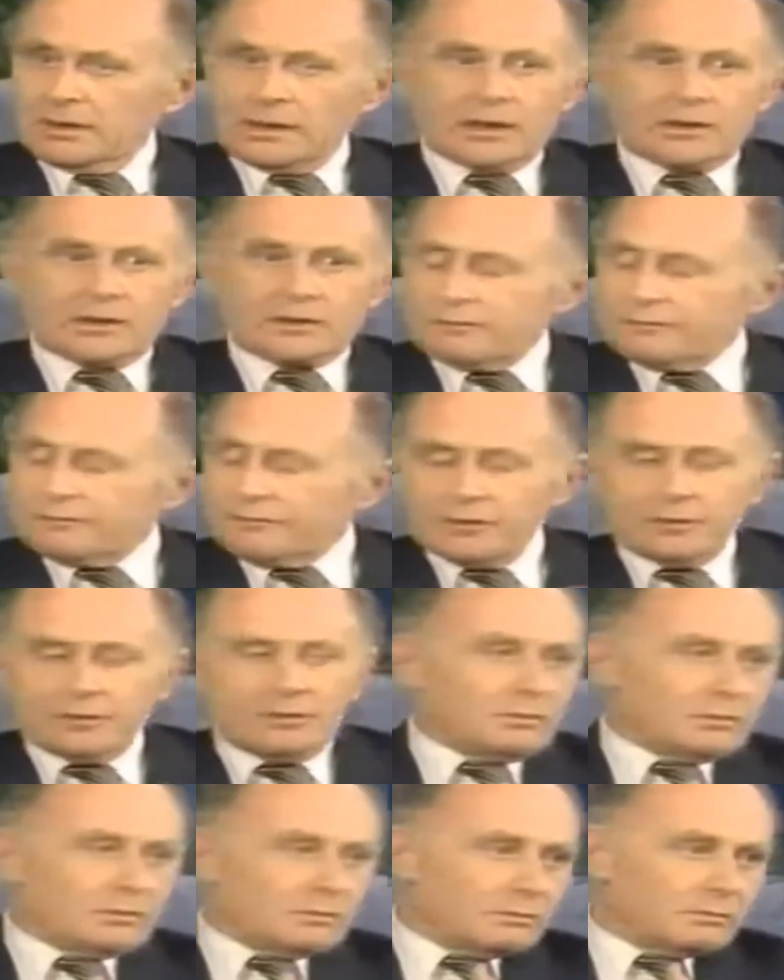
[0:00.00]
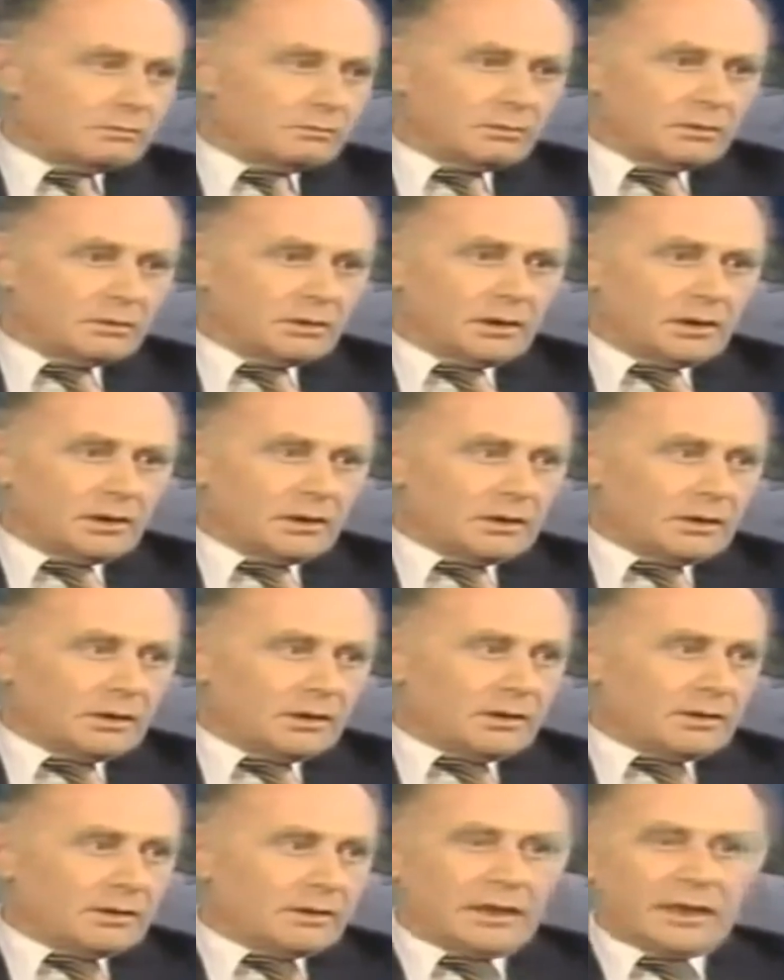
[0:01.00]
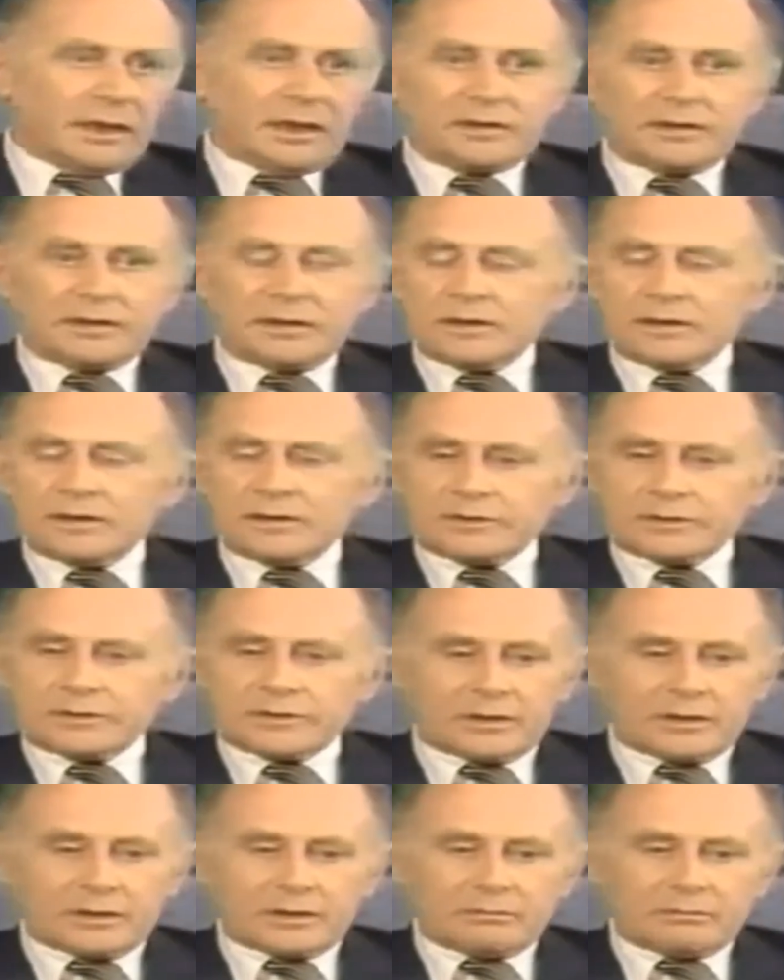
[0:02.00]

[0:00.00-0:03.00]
They had no food. They had these